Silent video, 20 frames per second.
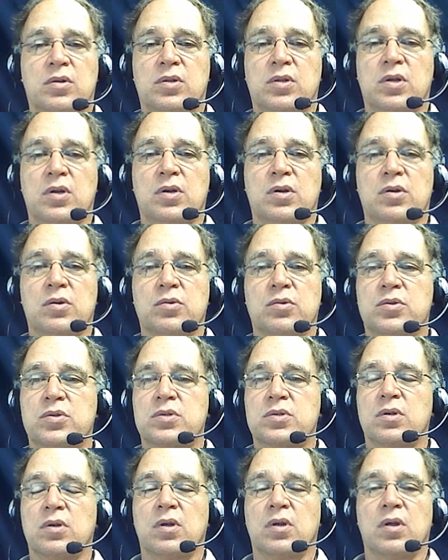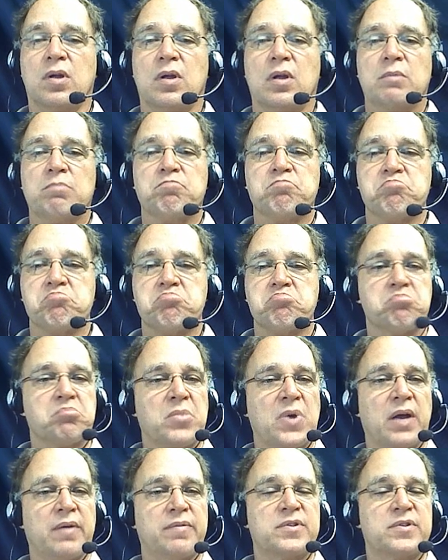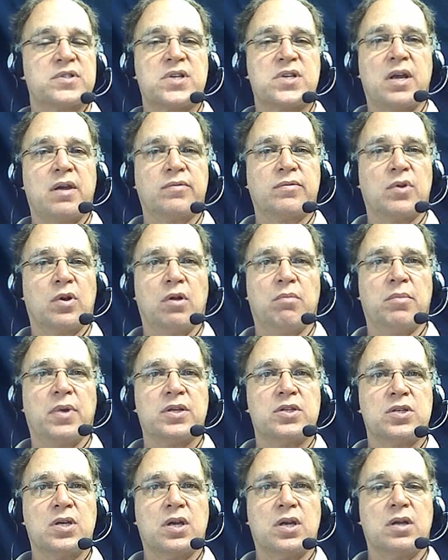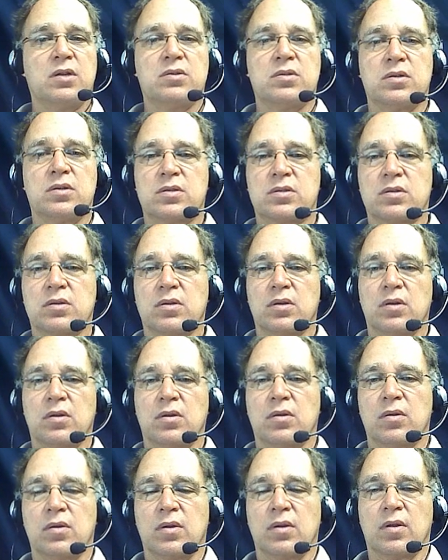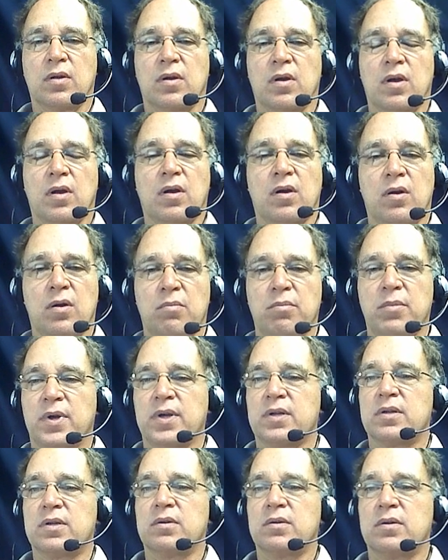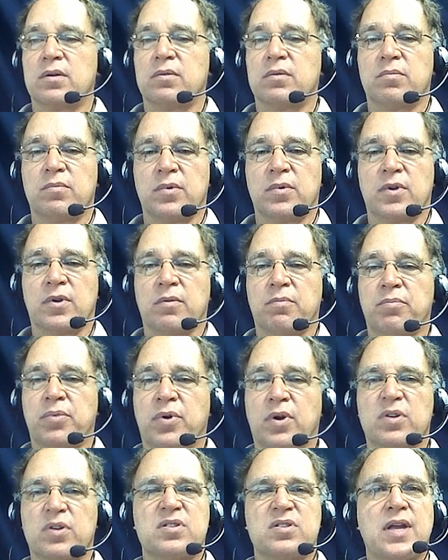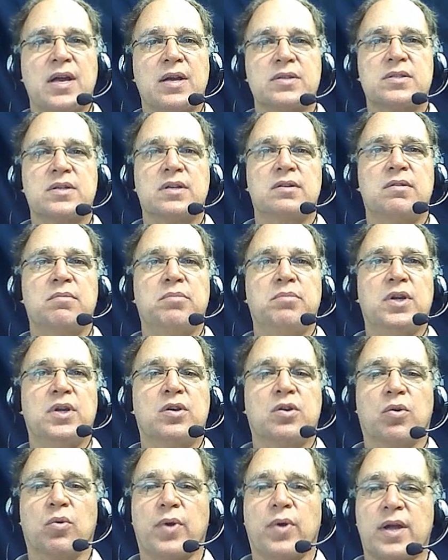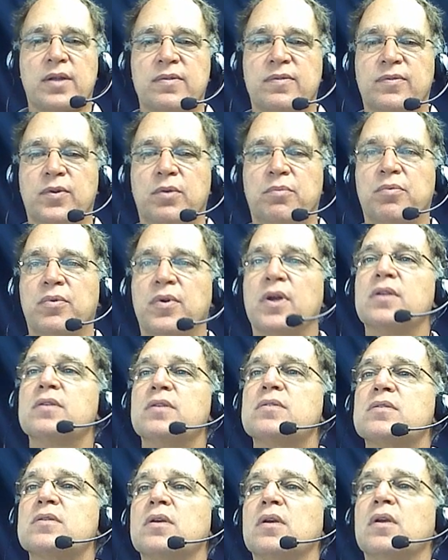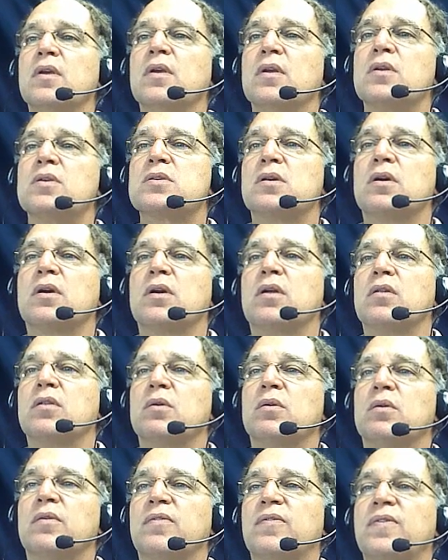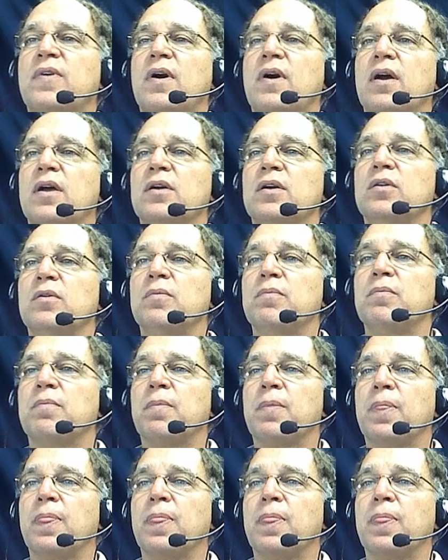Close. I've saved all my changes. All my parts now seem to be correct footprints. So I'm going to do a File,